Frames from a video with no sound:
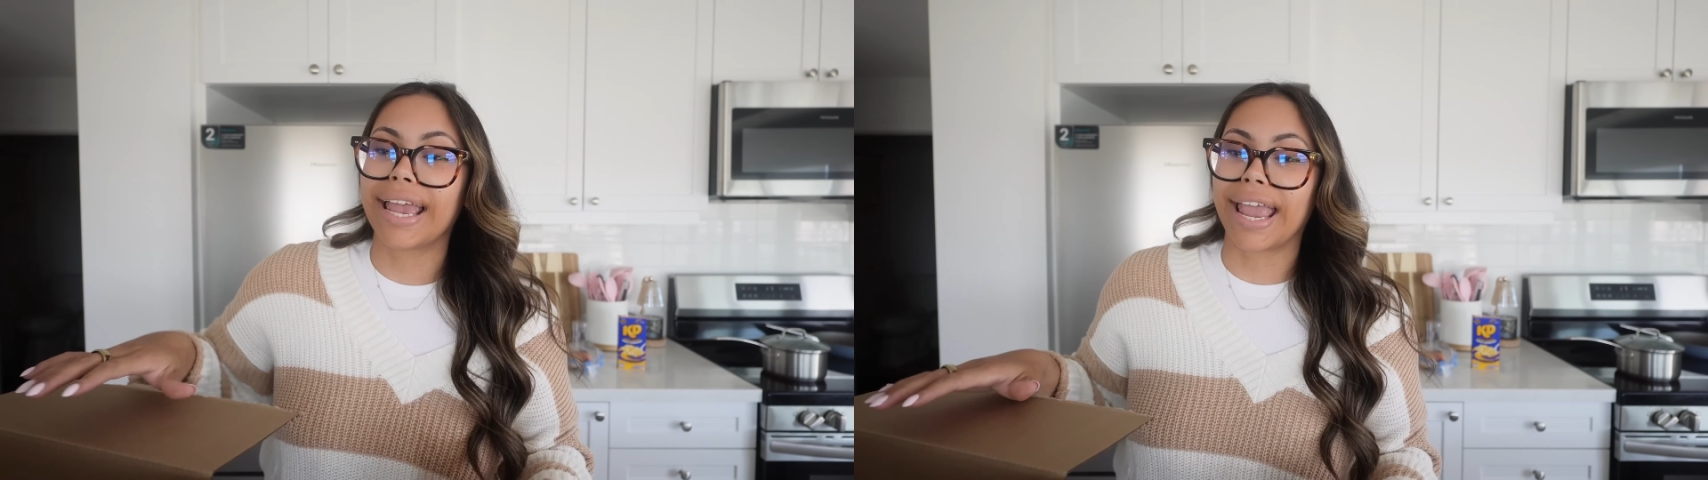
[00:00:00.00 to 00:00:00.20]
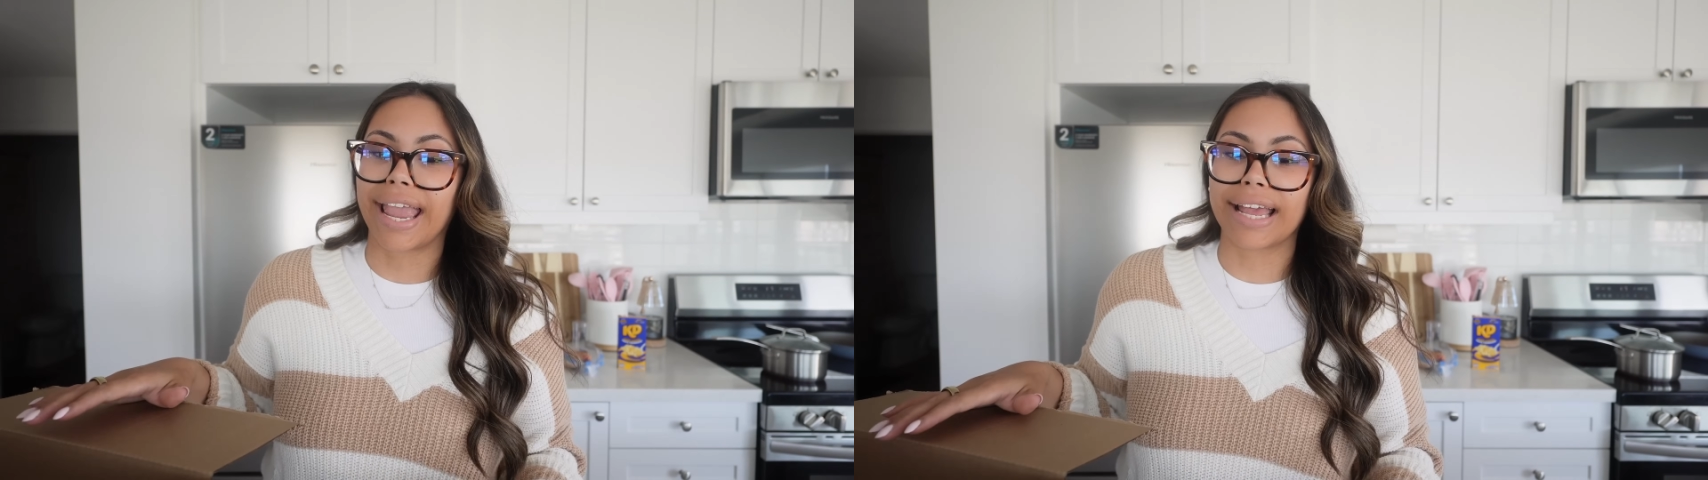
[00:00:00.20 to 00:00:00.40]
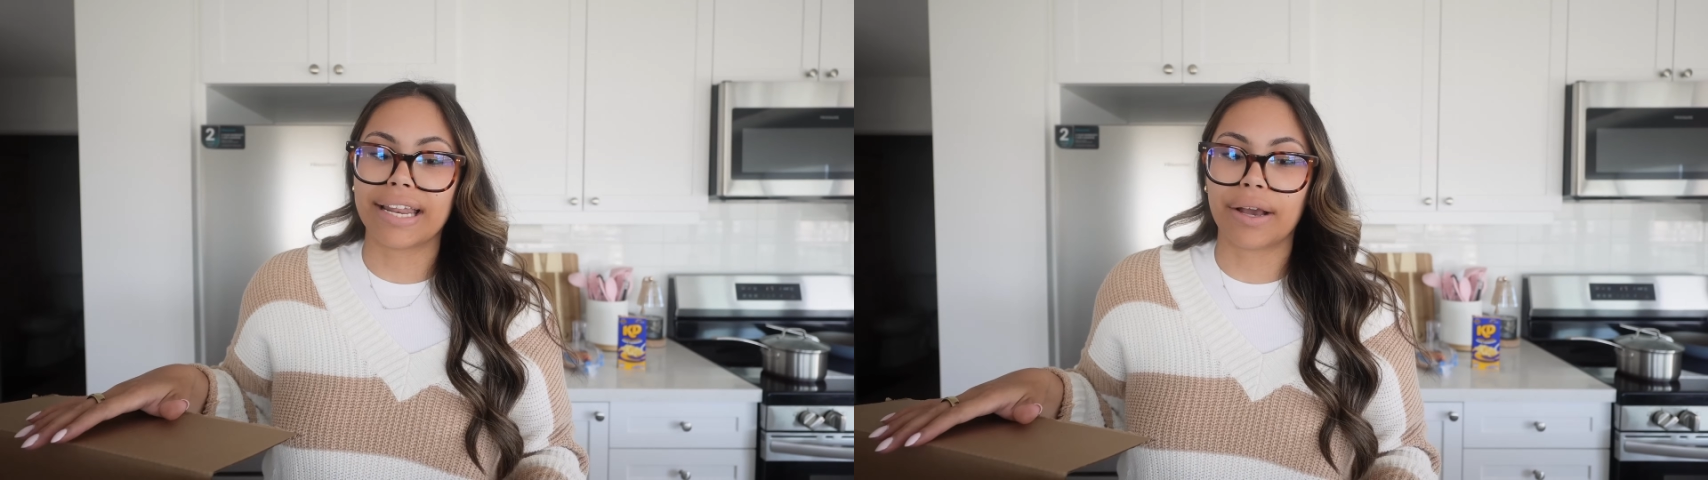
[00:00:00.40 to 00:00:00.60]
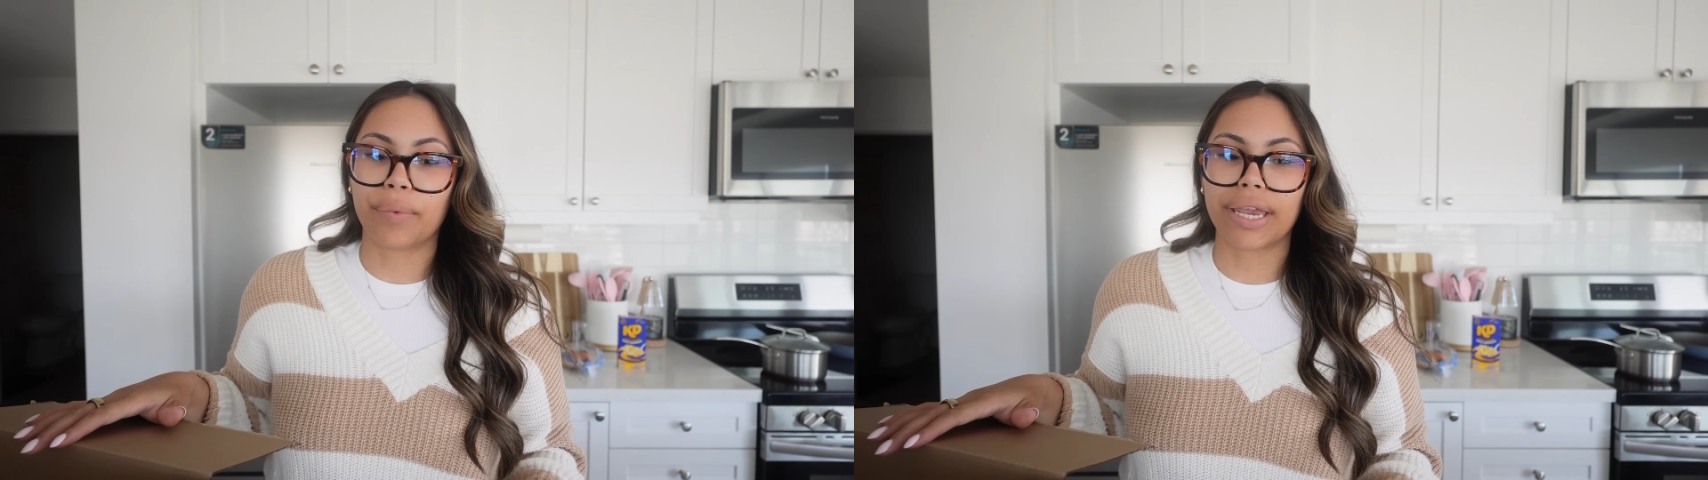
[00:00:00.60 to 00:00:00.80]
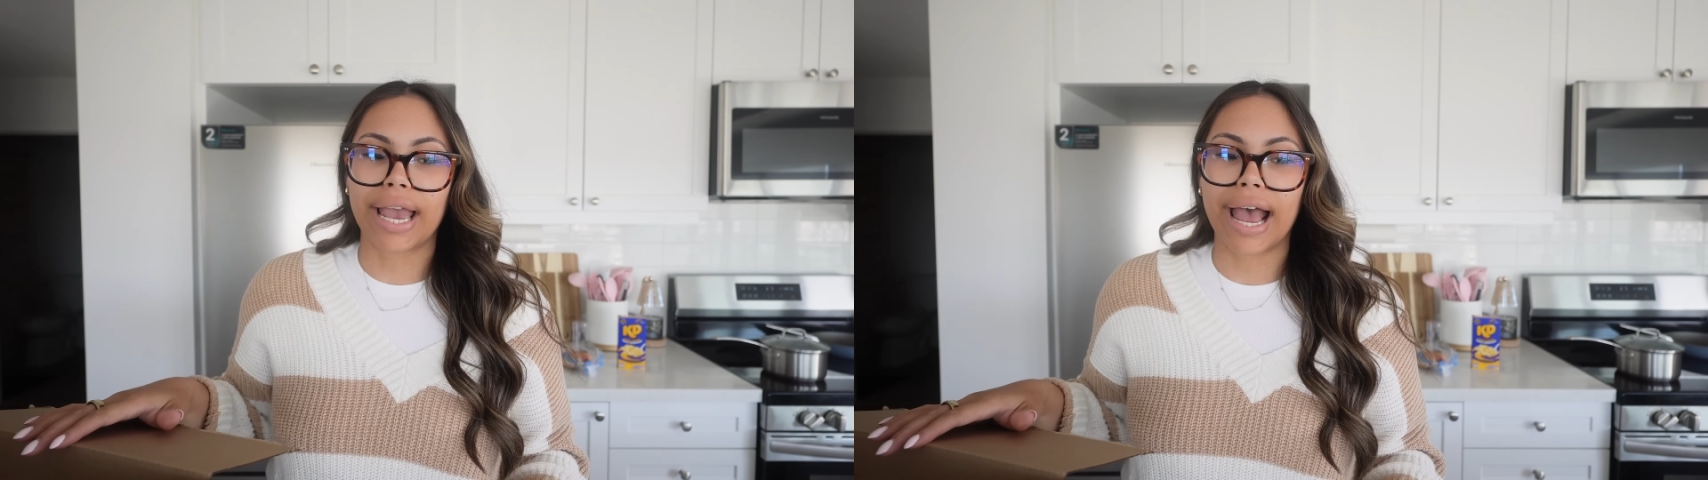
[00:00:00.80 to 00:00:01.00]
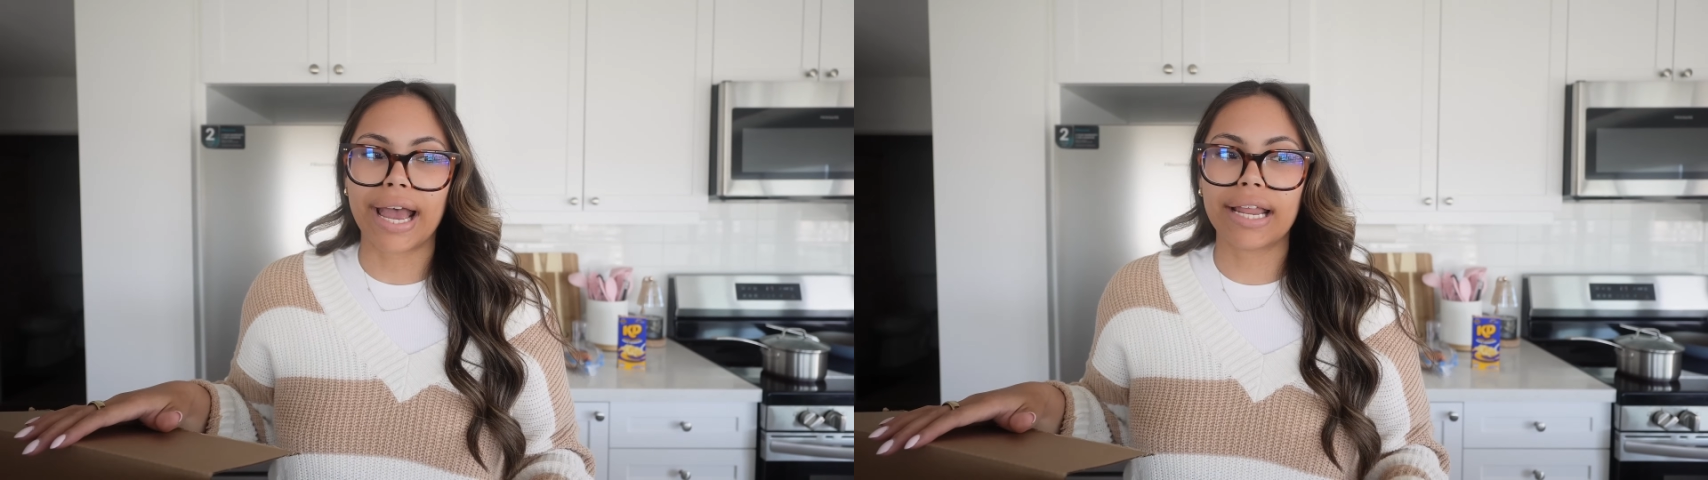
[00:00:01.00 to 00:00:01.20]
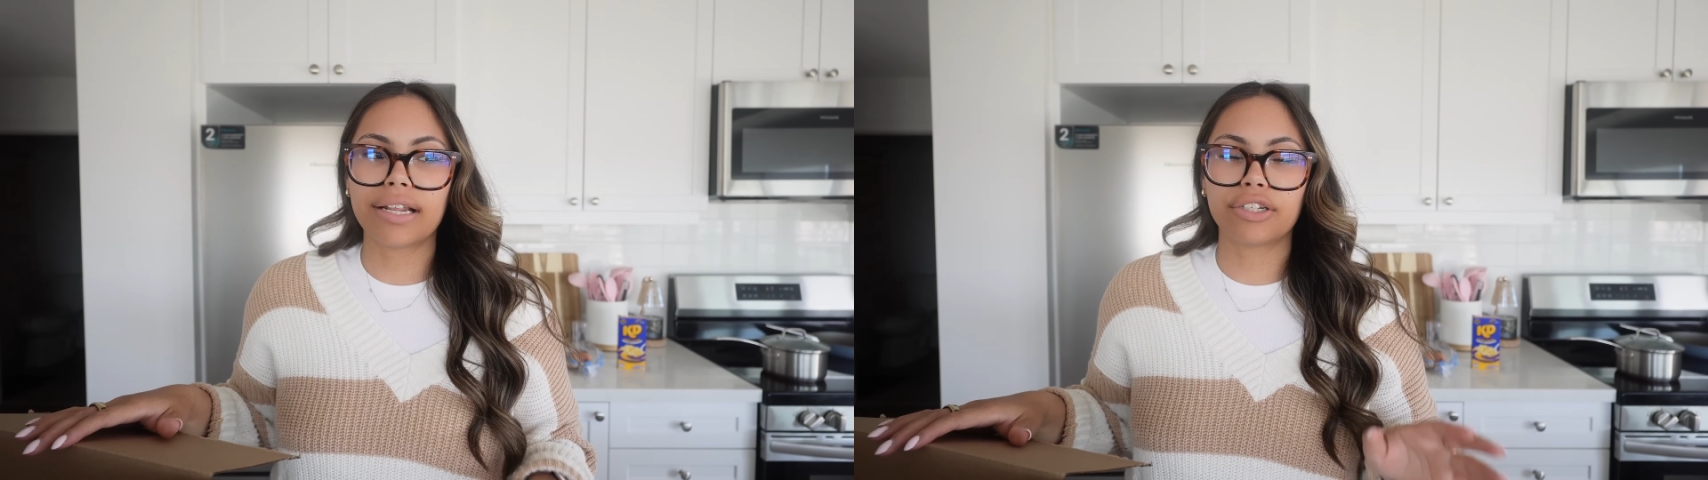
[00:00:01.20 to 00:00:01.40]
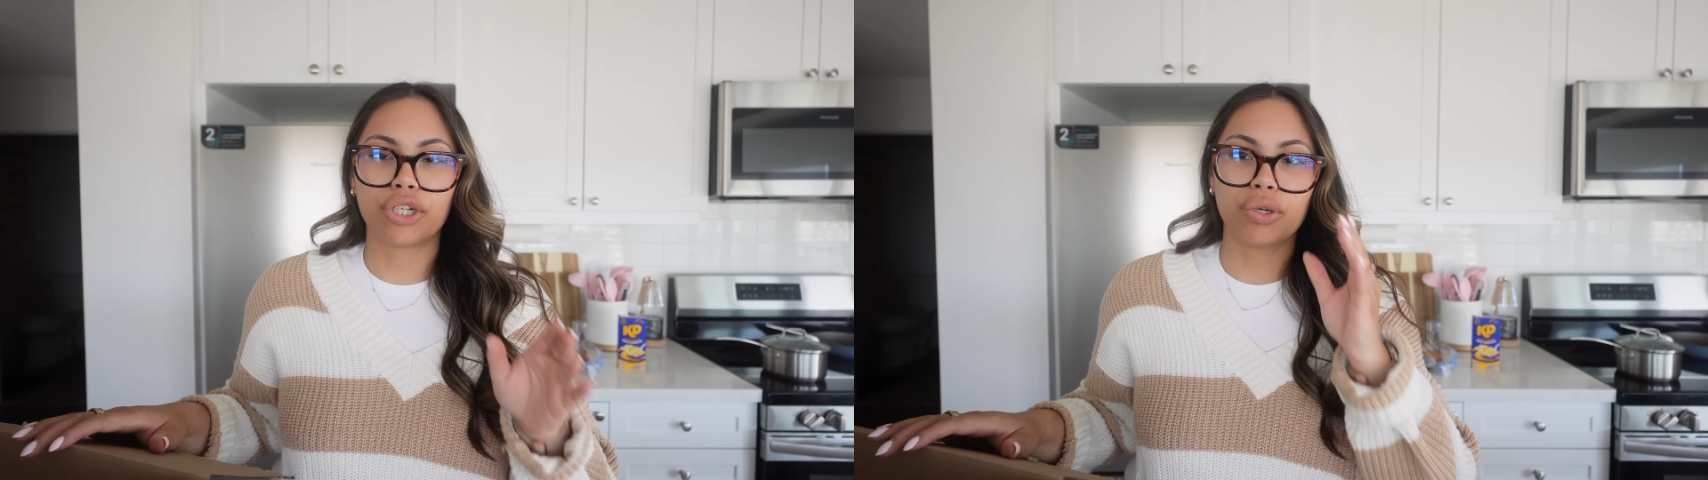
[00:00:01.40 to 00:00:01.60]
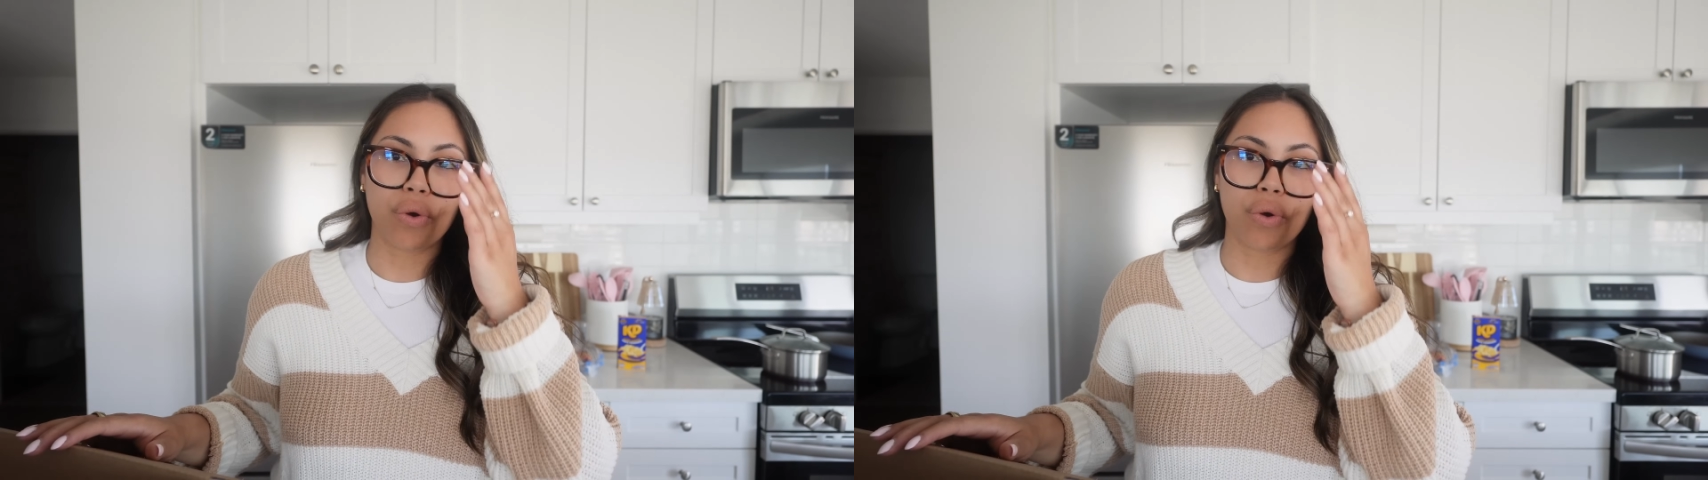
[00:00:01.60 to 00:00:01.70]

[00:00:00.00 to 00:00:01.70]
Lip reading: and we had two